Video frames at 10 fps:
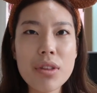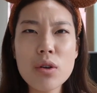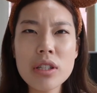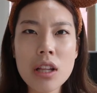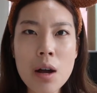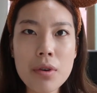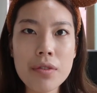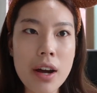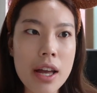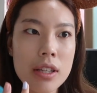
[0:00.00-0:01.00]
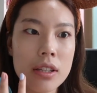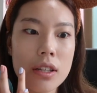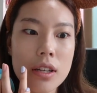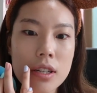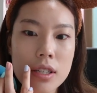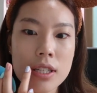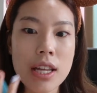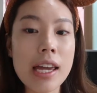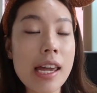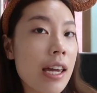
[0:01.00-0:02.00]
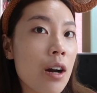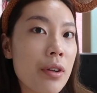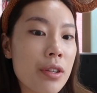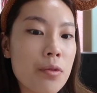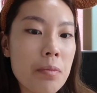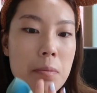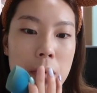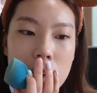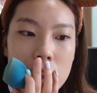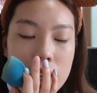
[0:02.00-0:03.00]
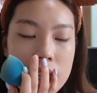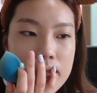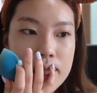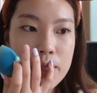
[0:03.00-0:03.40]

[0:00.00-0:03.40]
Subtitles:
it was a lot more fun just like hanging out with new people and getting to